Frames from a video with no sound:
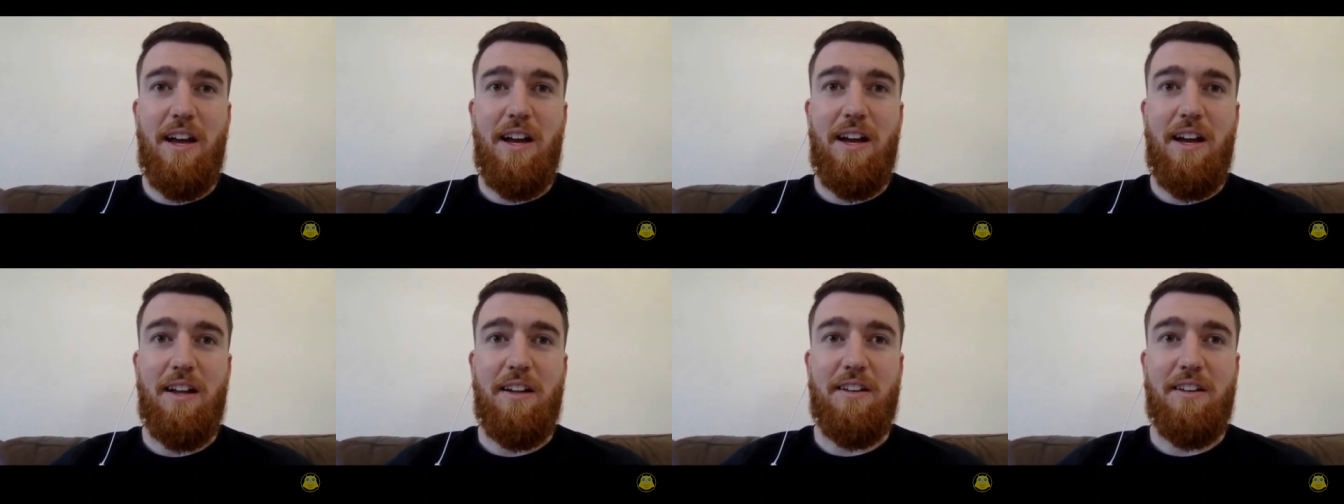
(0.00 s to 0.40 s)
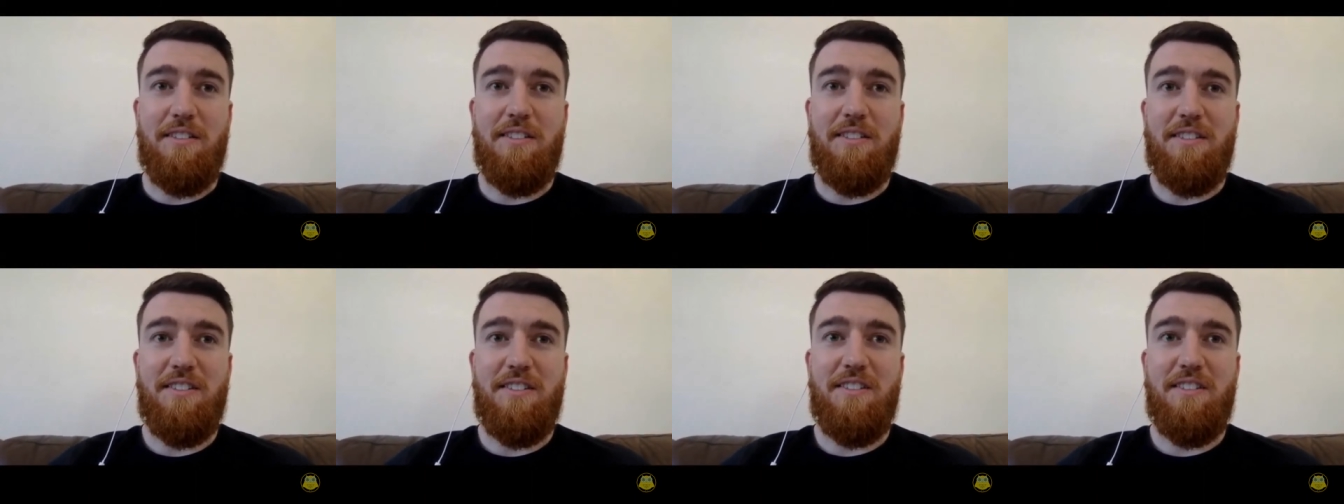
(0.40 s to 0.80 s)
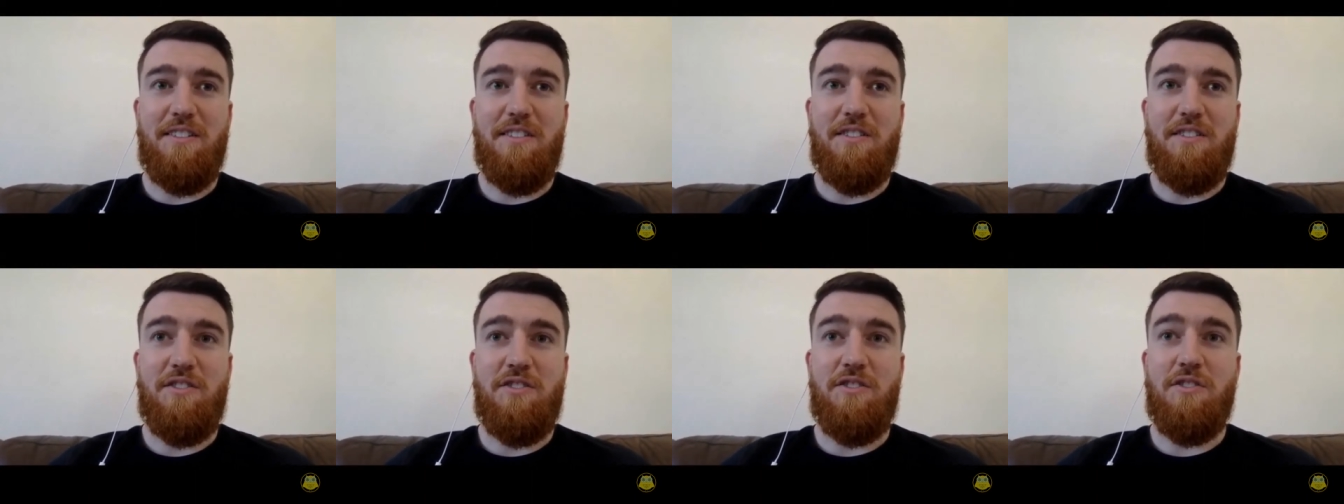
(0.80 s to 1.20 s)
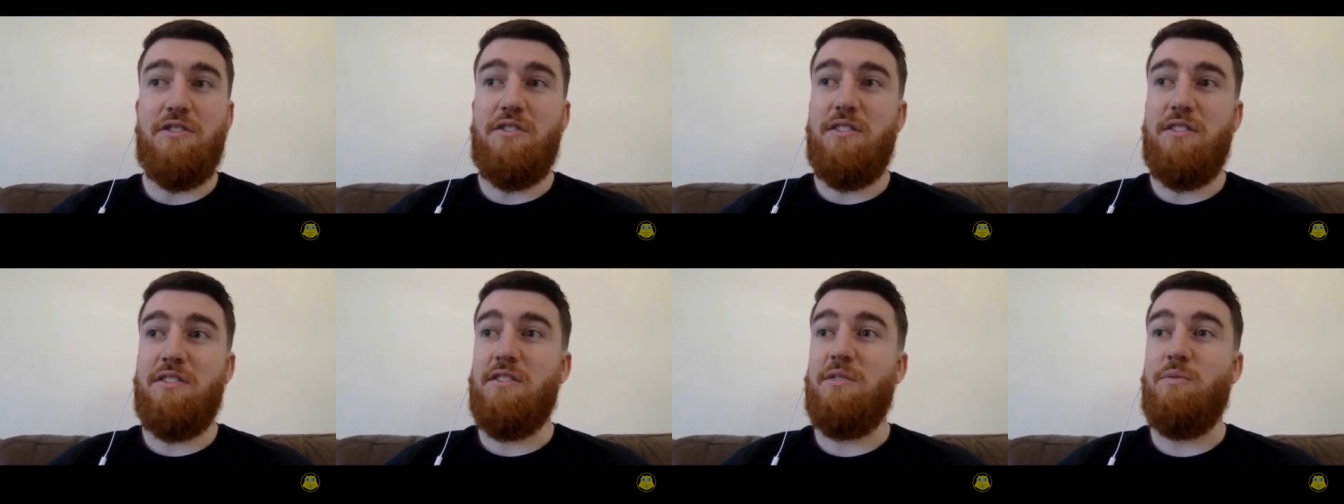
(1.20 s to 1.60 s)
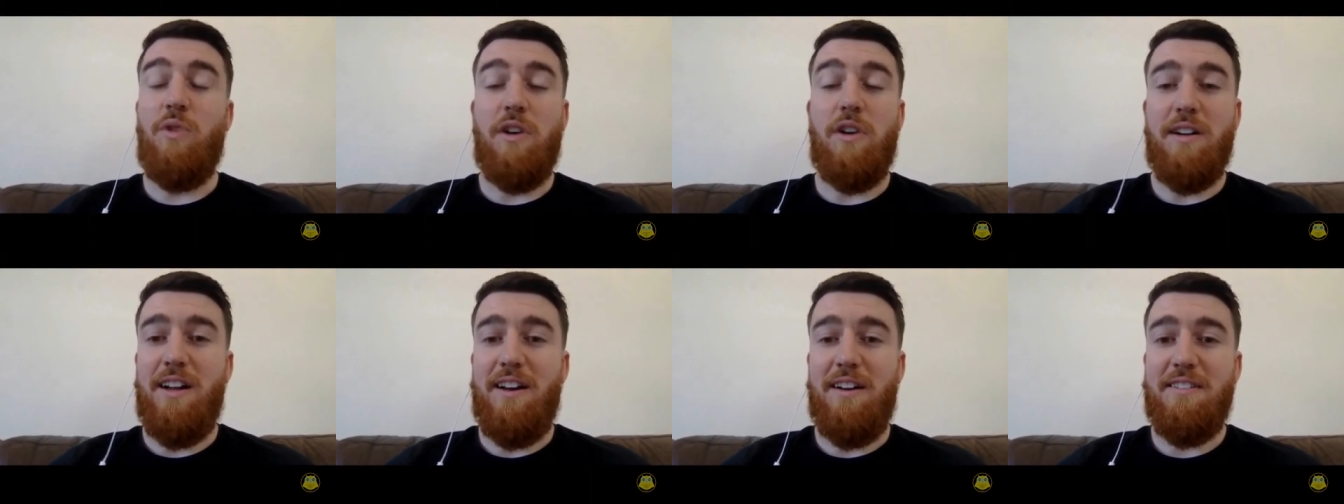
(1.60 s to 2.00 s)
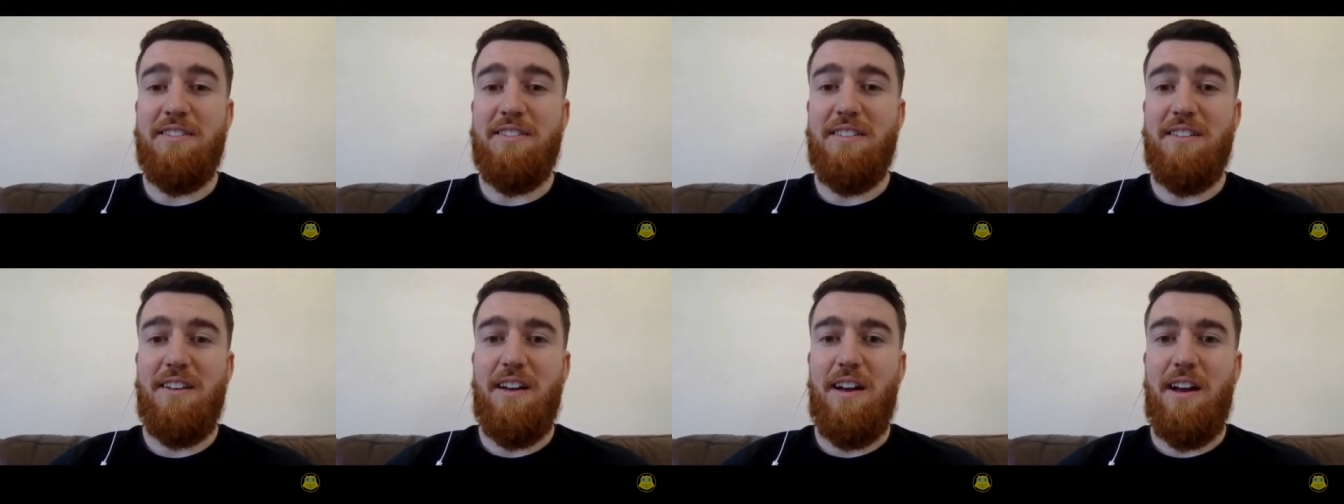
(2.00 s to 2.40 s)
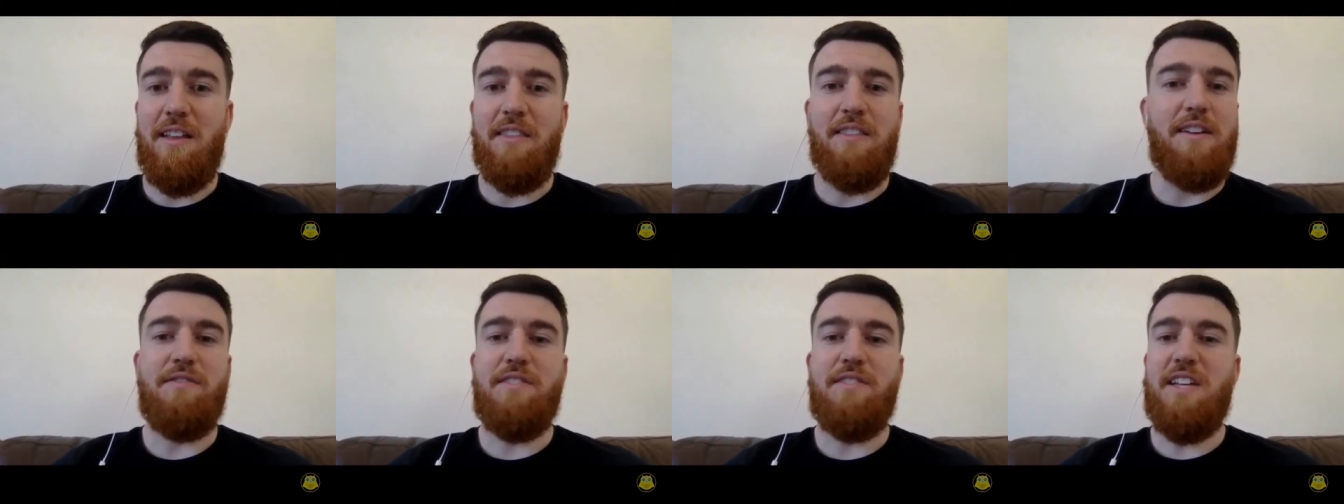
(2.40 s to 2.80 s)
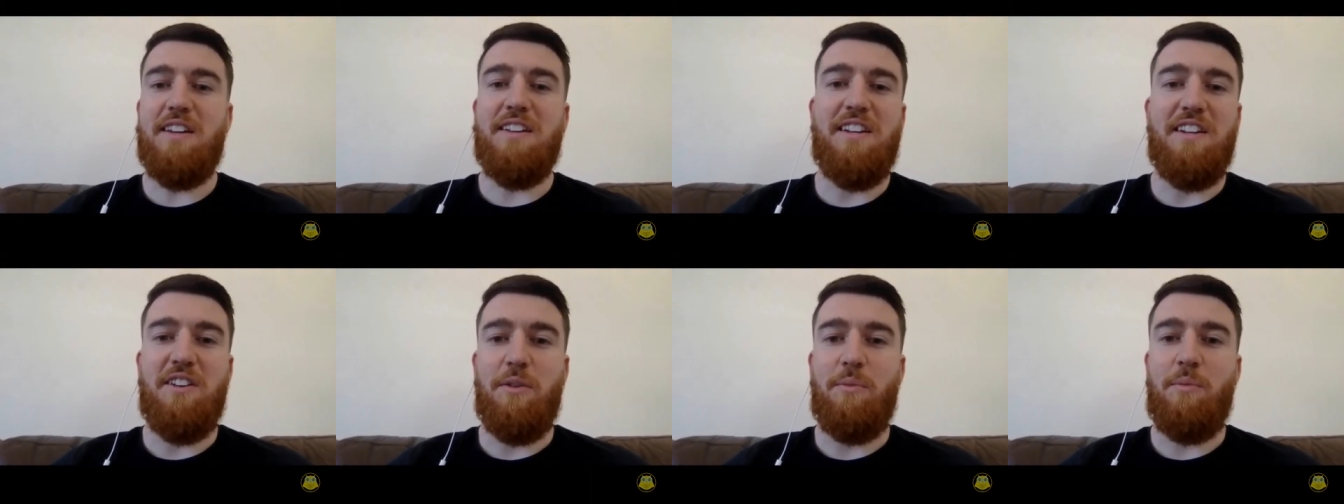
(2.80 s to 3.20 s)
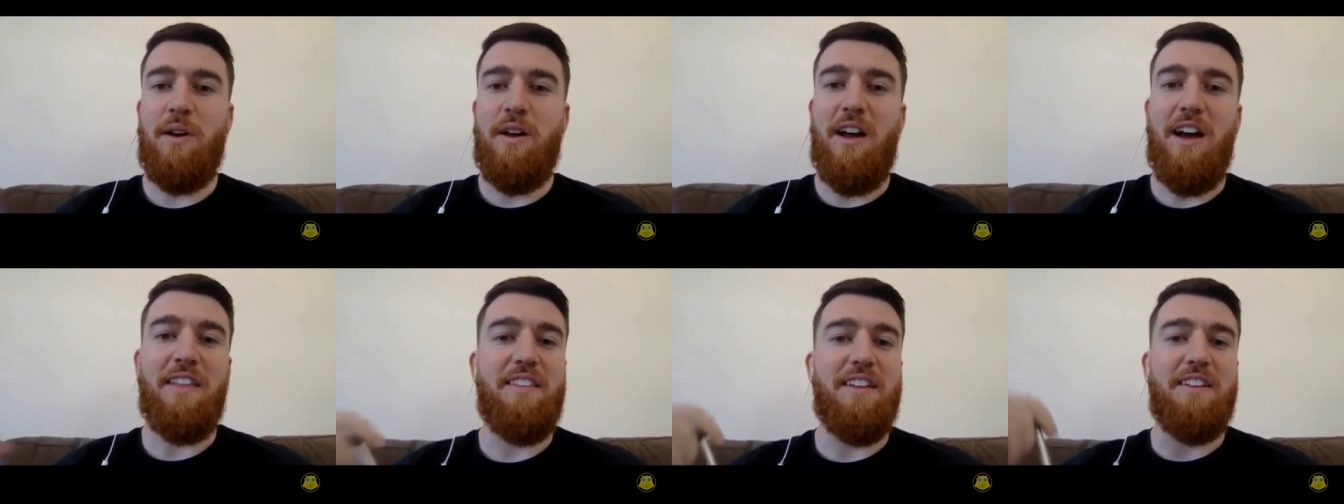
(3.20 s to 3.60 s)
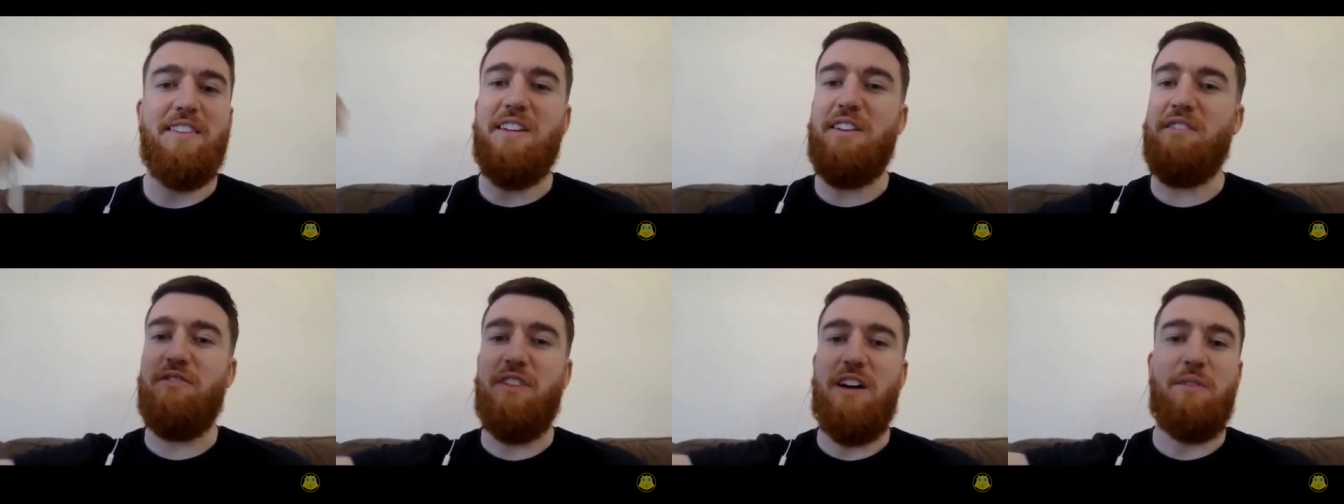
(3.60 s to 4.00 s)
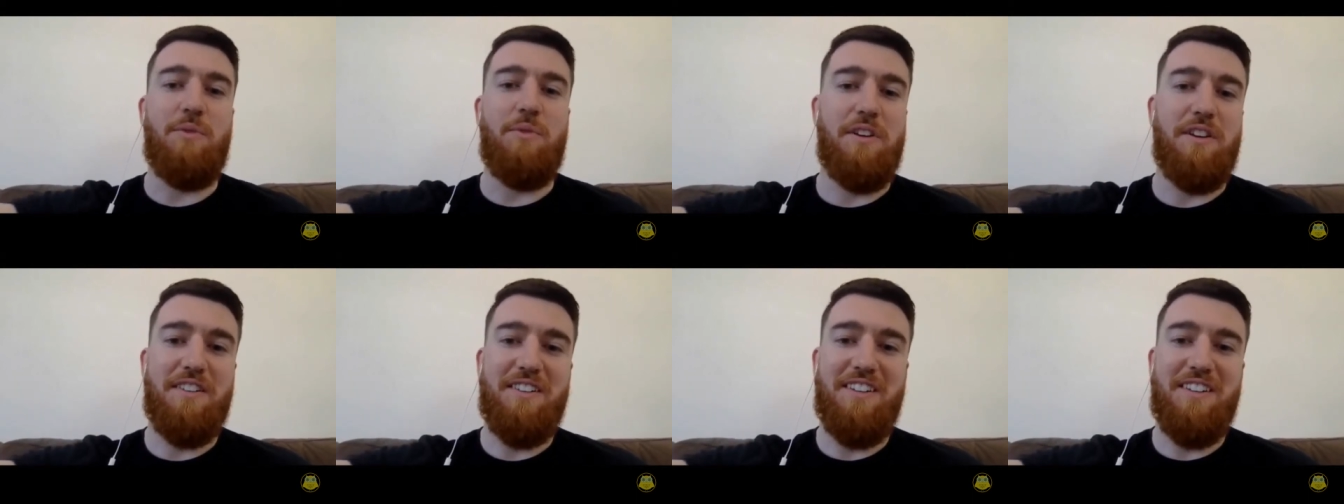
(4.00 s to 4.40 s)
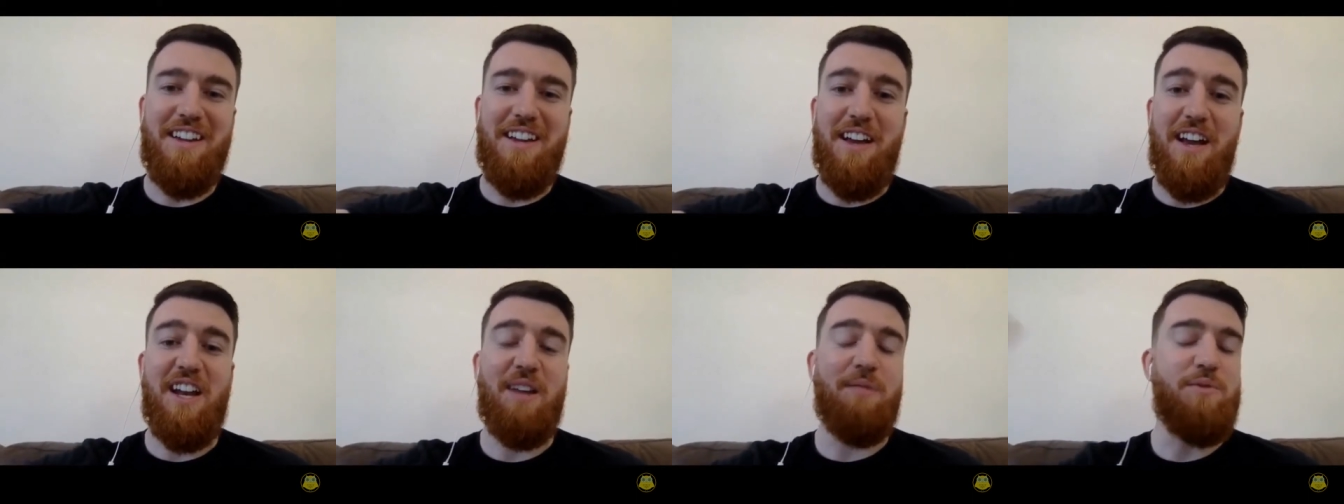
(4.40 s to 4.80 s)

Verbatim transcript: and just done one class and they've taken it up and then they've run with it. And I'm